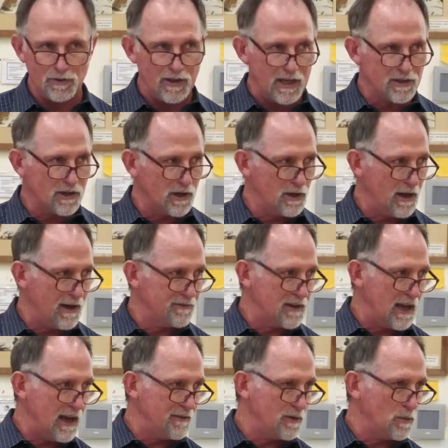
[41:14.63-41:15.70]
and that's all you have
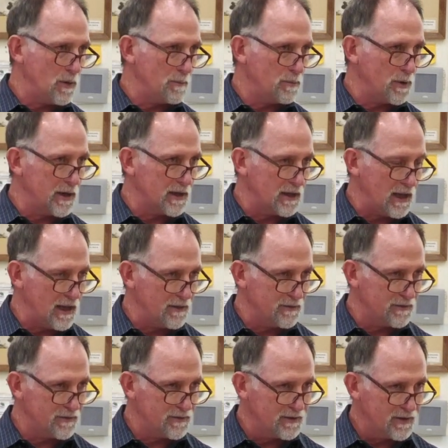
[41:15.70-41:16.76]
to have at one point in
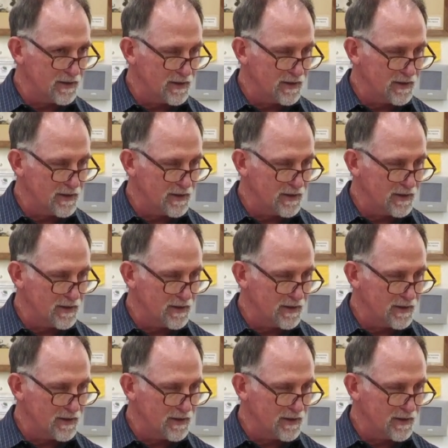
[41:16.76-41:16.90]
life.